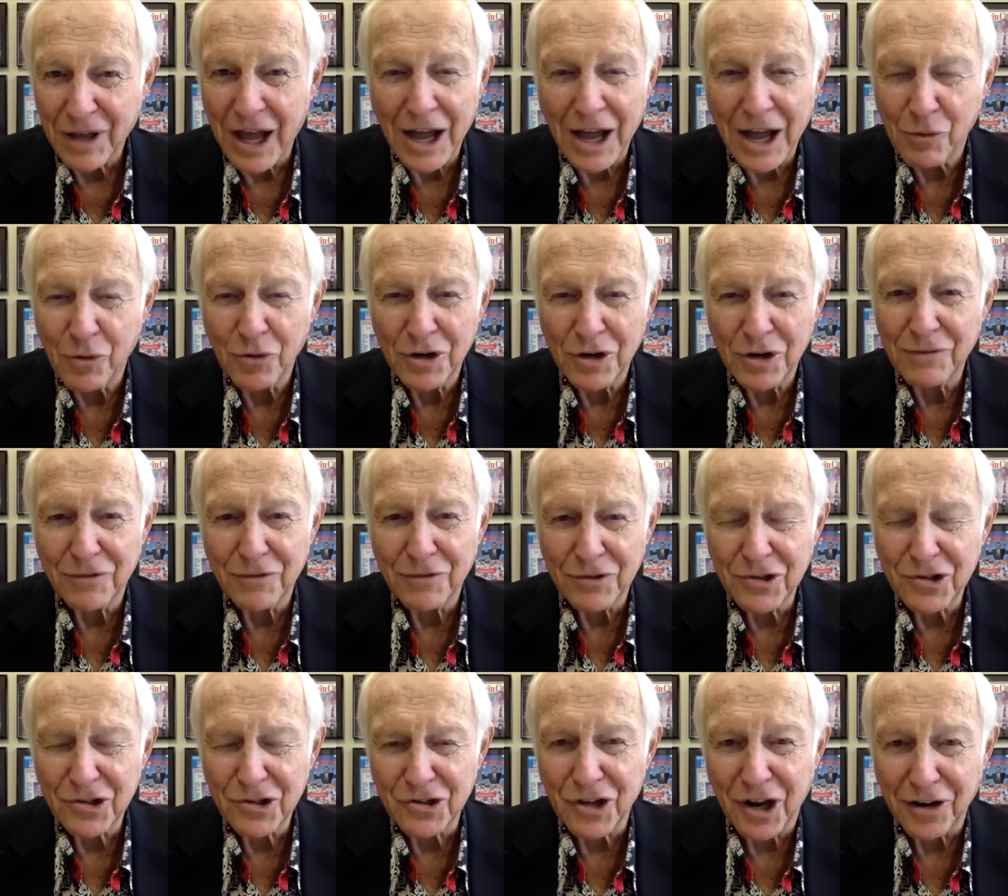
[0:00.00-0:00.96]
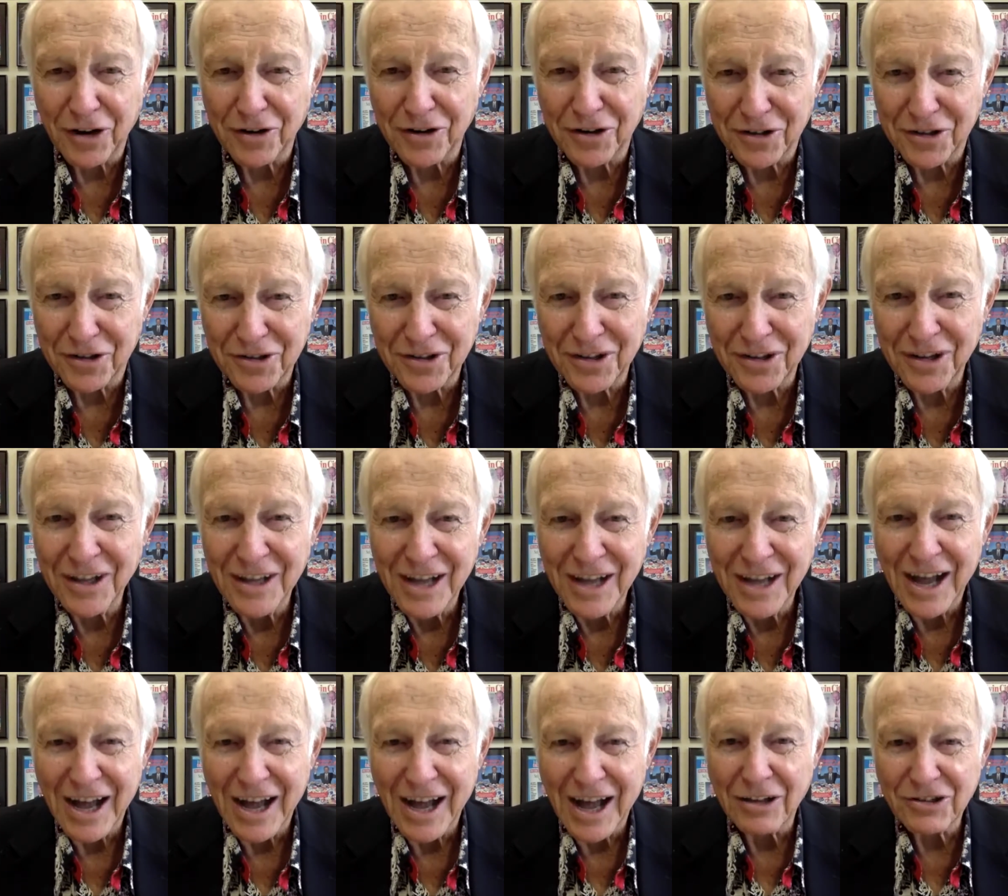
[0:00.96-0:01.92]
I won't even start it.
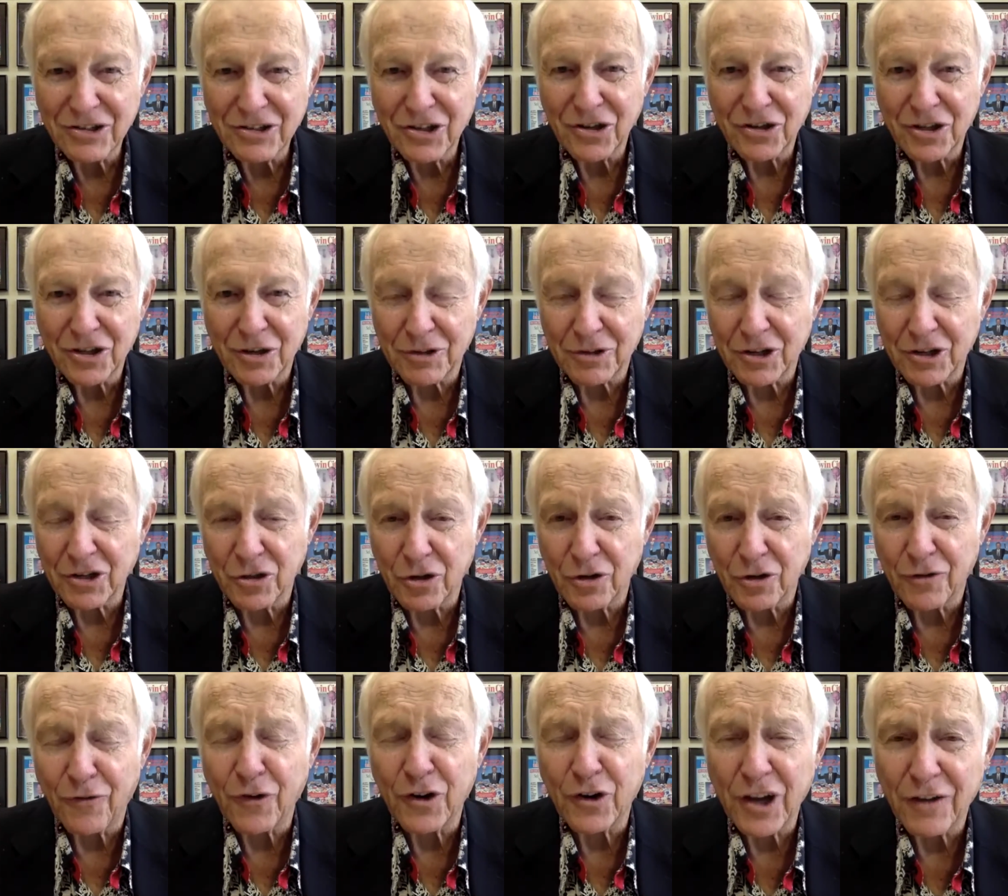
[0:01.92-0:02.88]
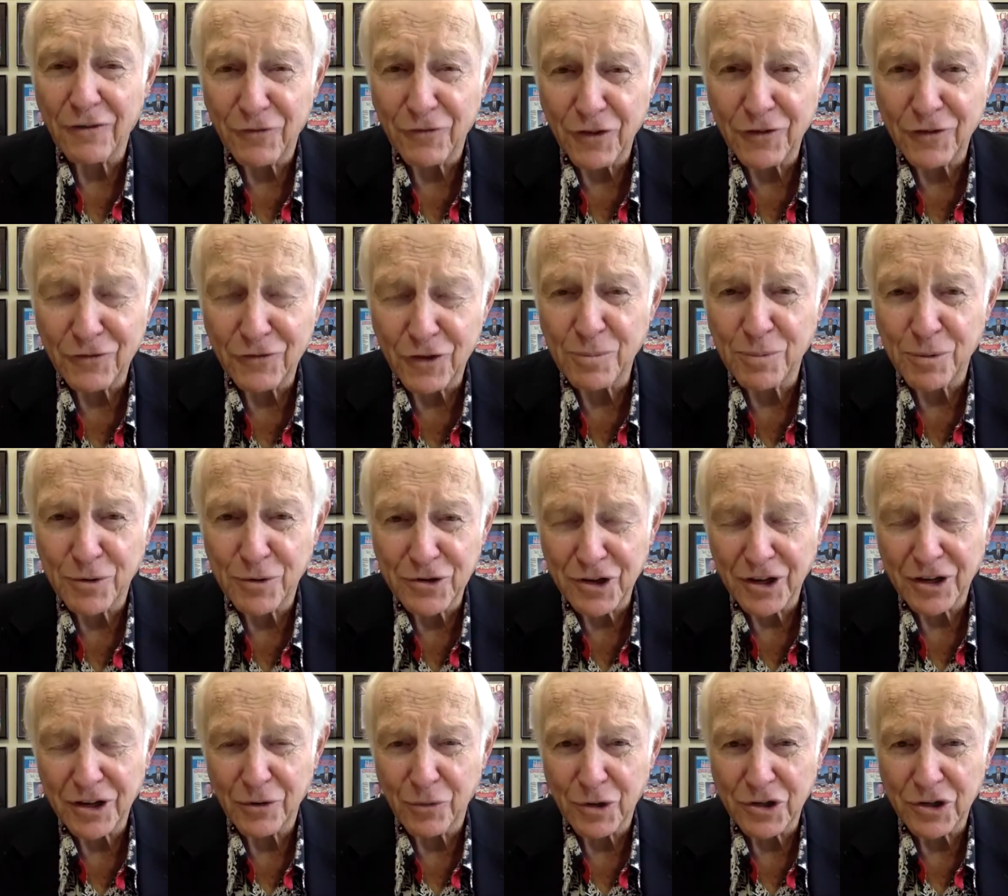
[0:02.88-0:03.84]
I'll just, because you forget
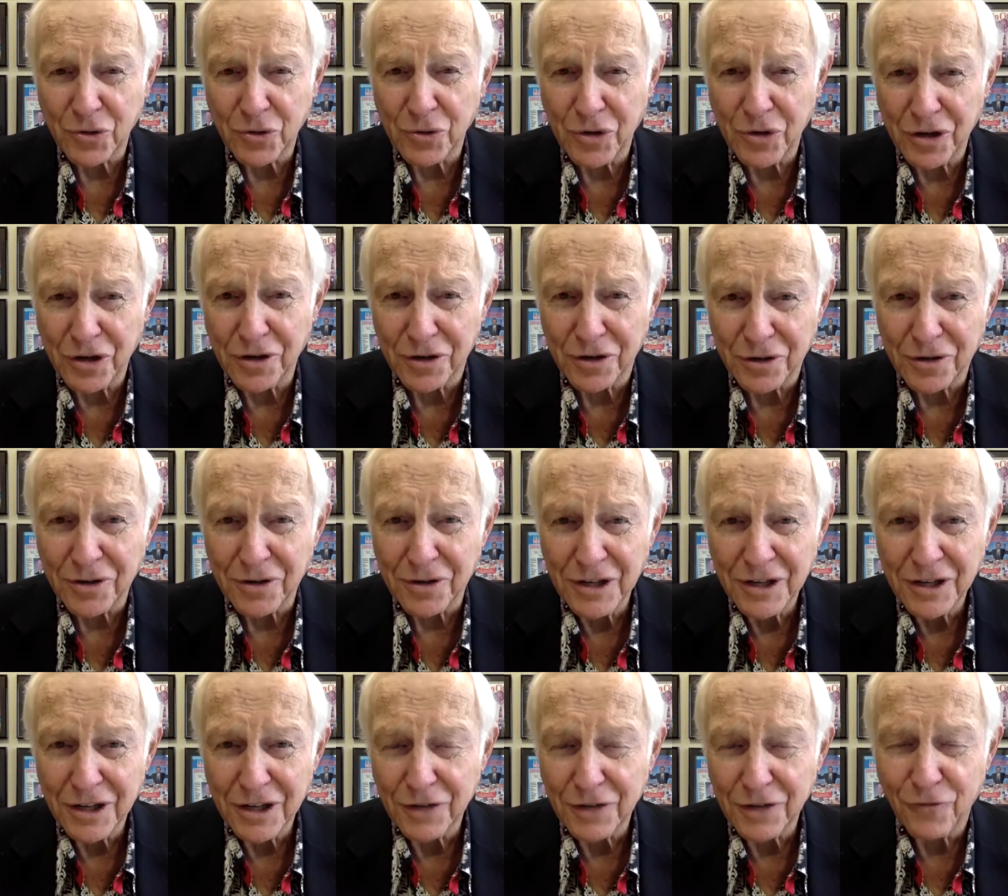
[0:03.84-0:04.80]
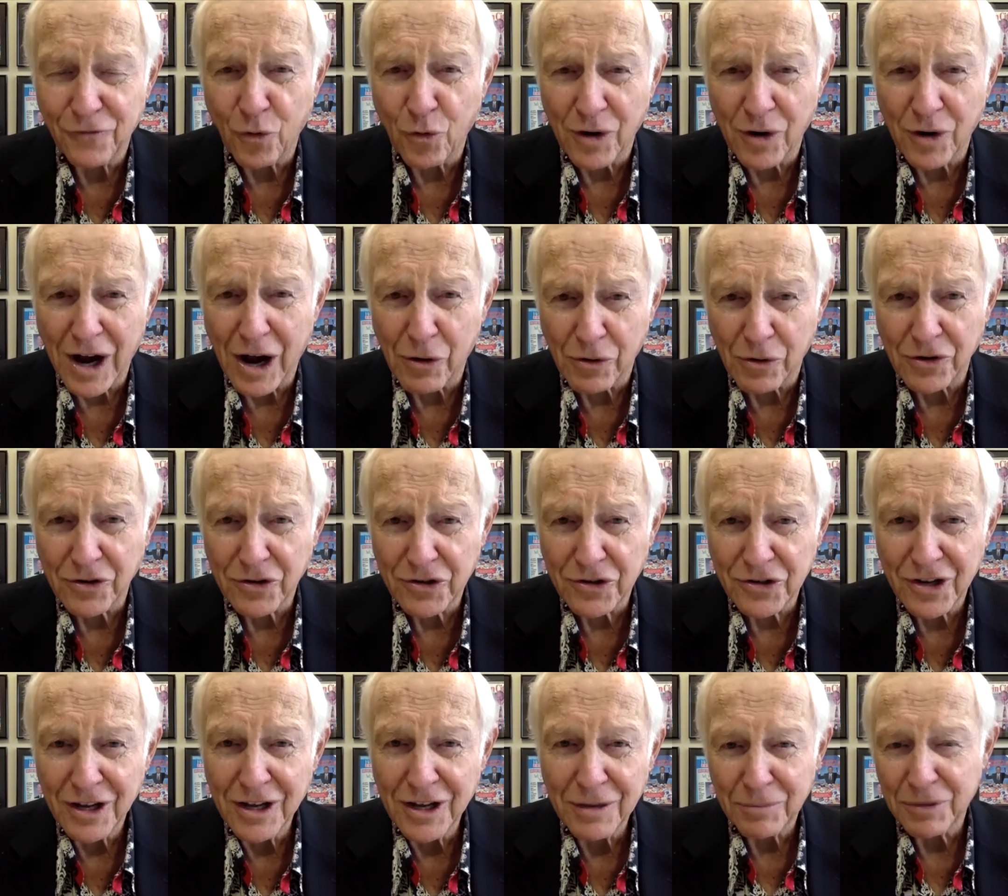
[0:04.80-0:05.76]
50% of what you hear in 4 hours,
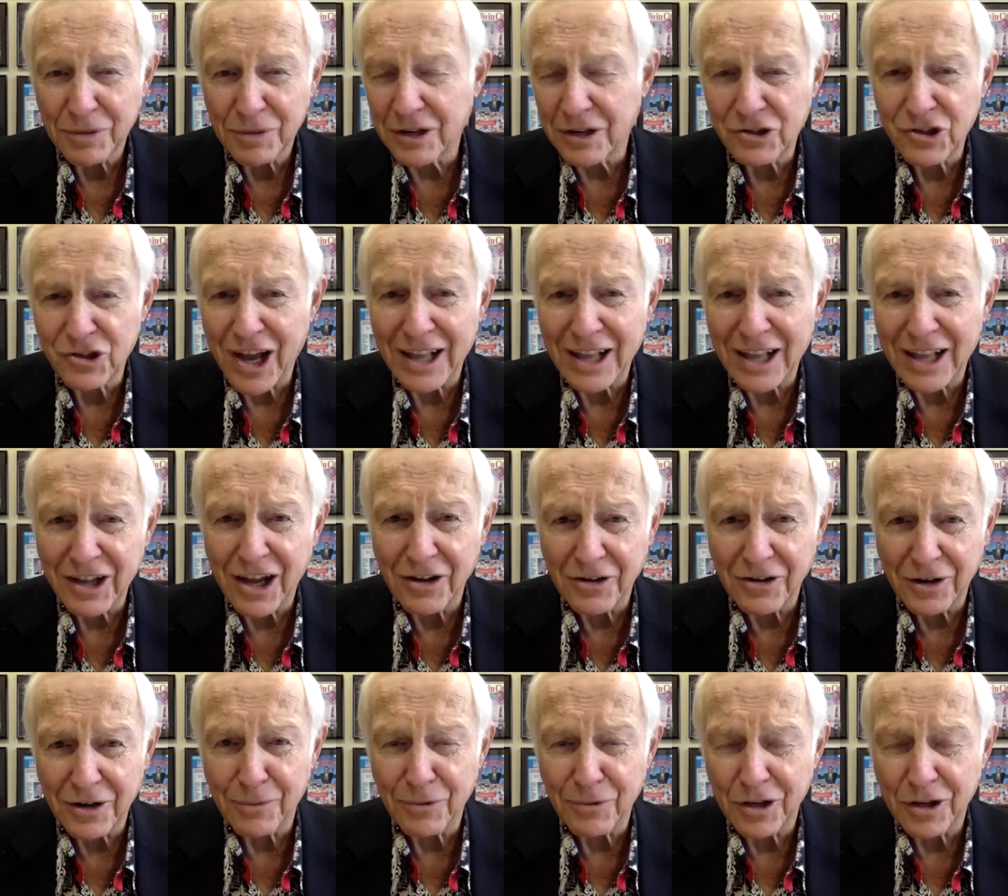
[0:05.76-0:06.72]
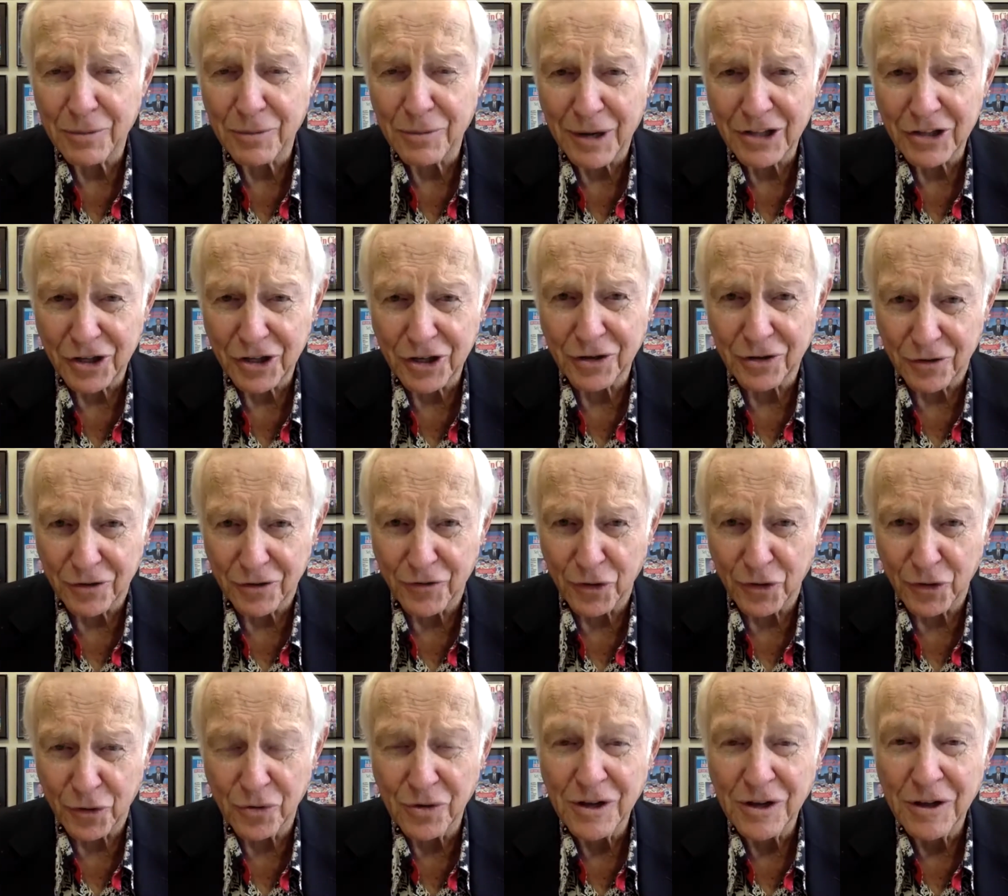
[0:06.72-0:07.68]
but I'll jot down everything about the
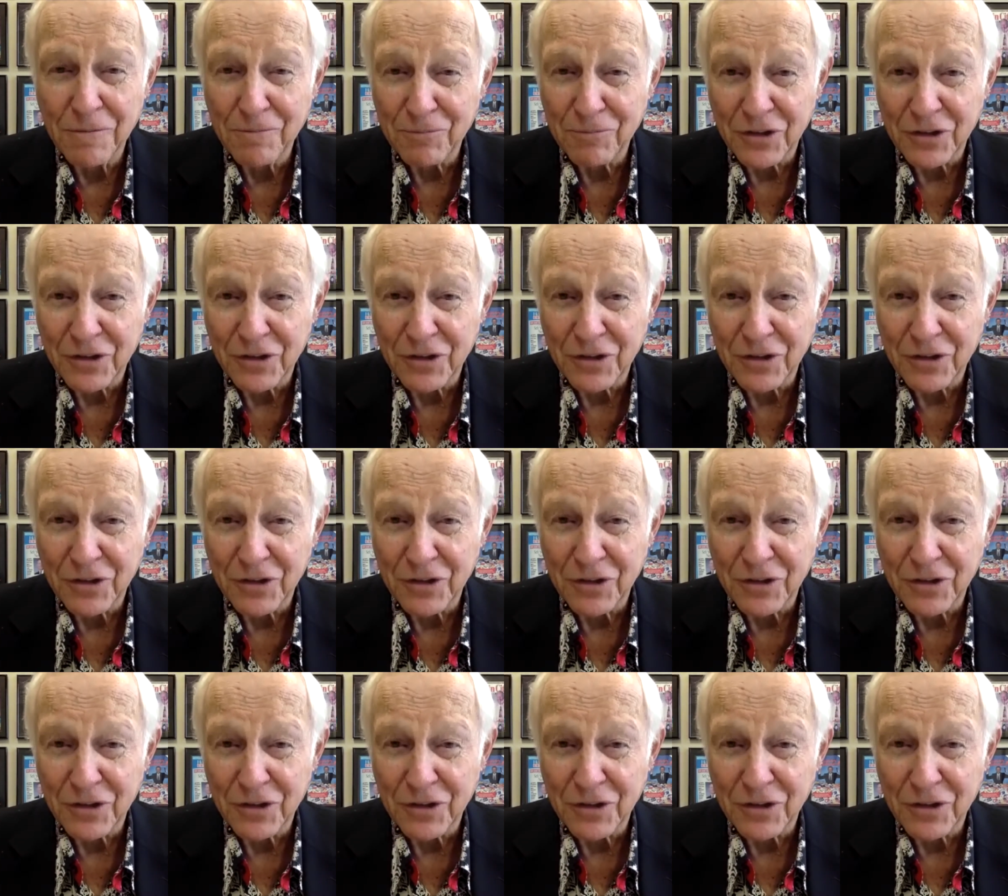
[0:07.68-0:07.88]
interview.